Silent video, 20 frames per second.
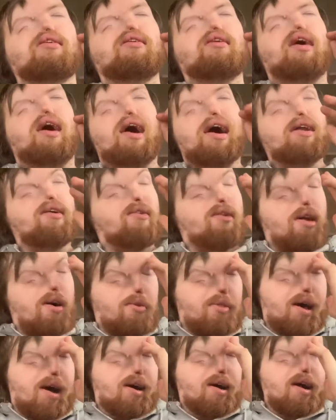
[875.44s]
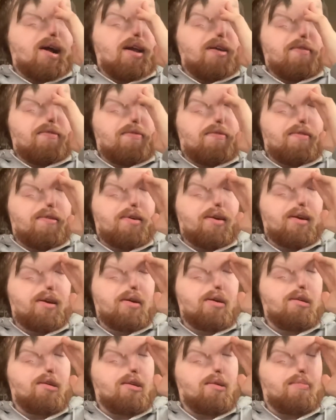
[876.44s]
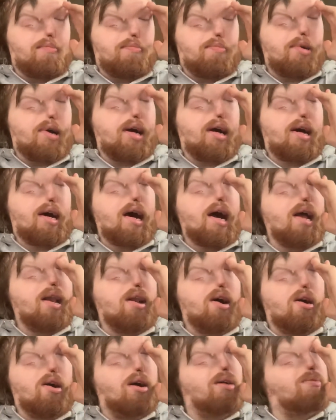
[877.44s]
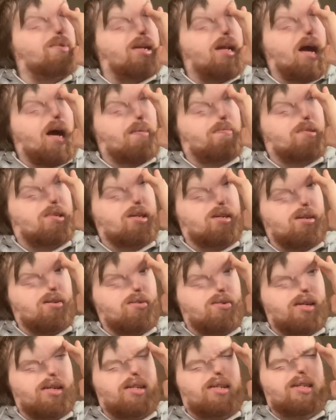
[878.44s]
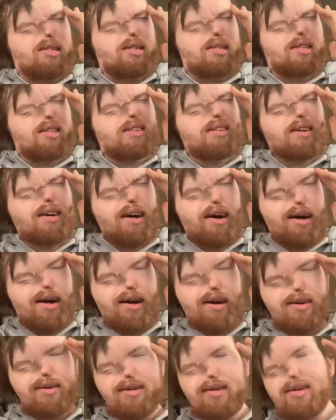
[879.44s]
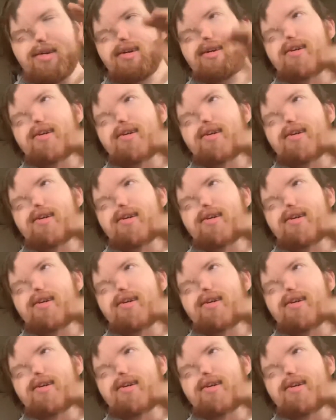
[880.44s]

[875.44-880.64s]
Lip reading: I don't know that life, but I know it would absolutely suck.